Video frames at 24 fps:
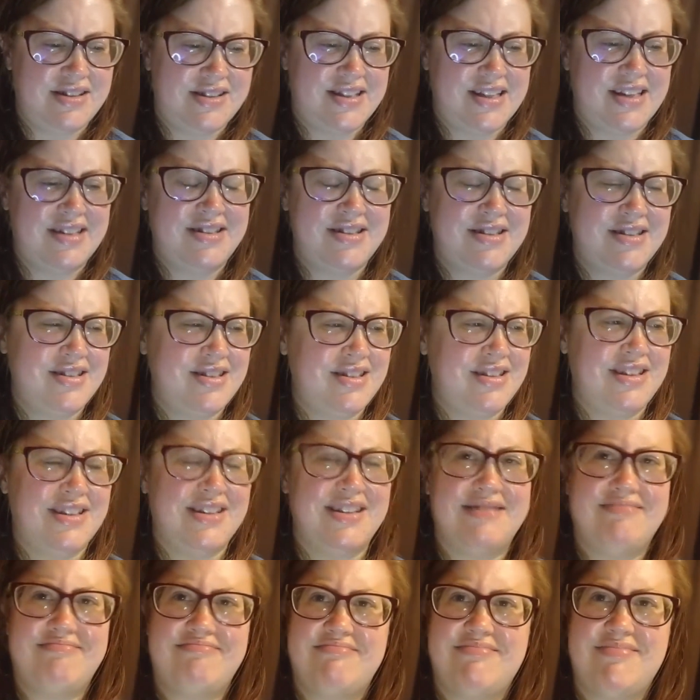
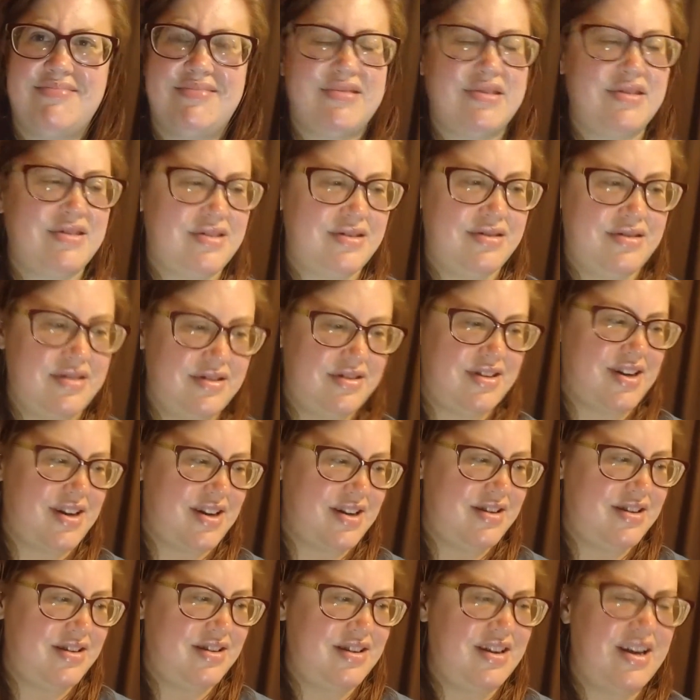essentially,
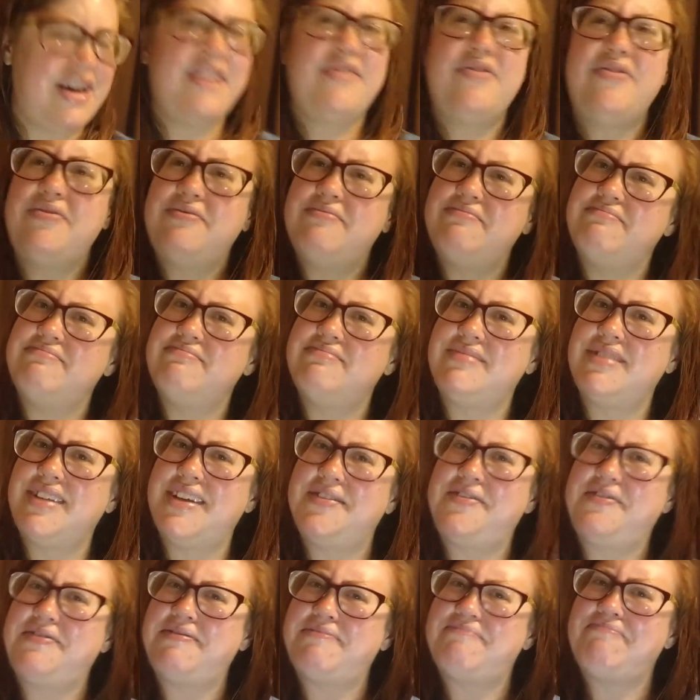if,
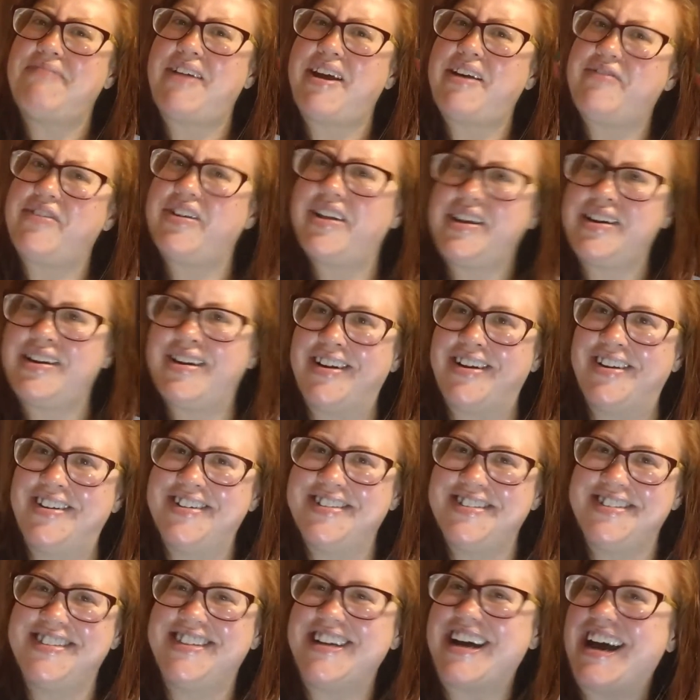if Evelyn
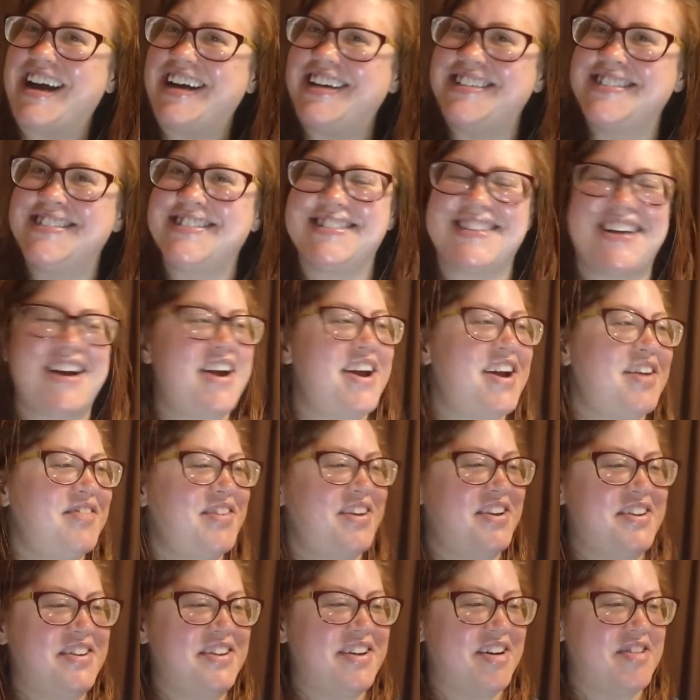dies, I
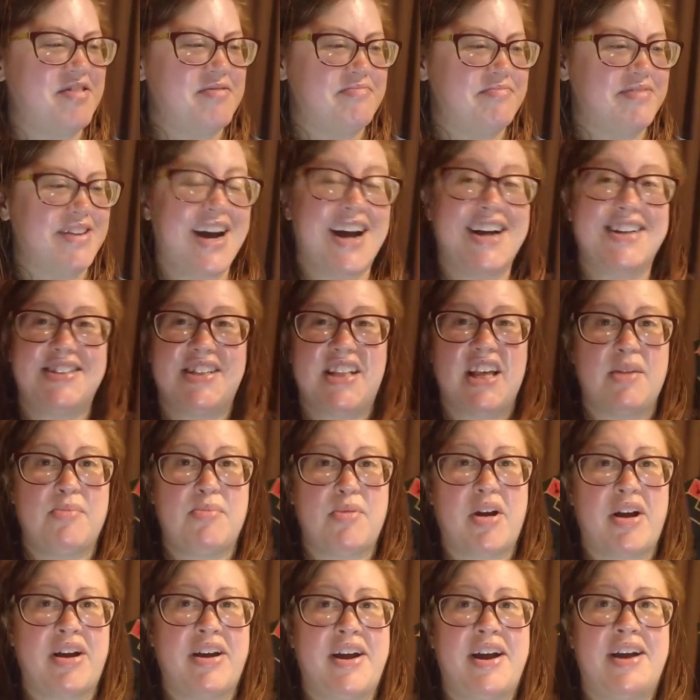haven't um, gotten to
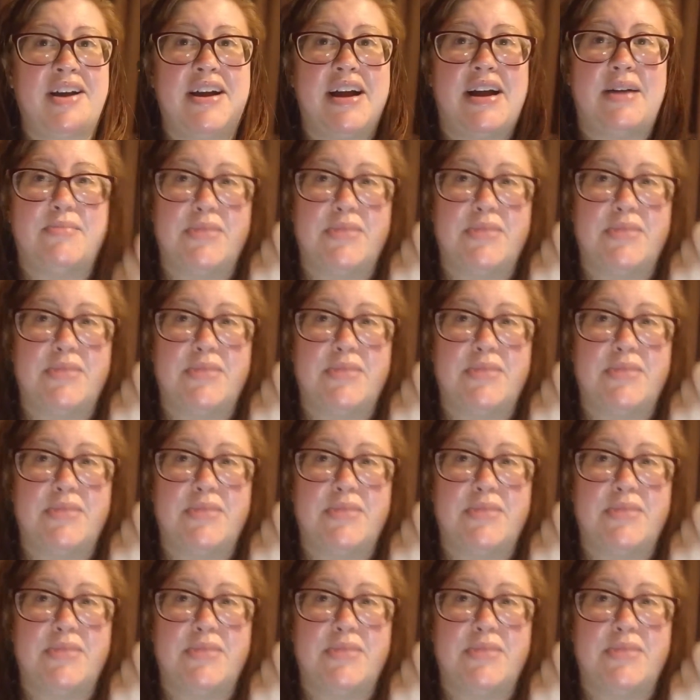that part yet.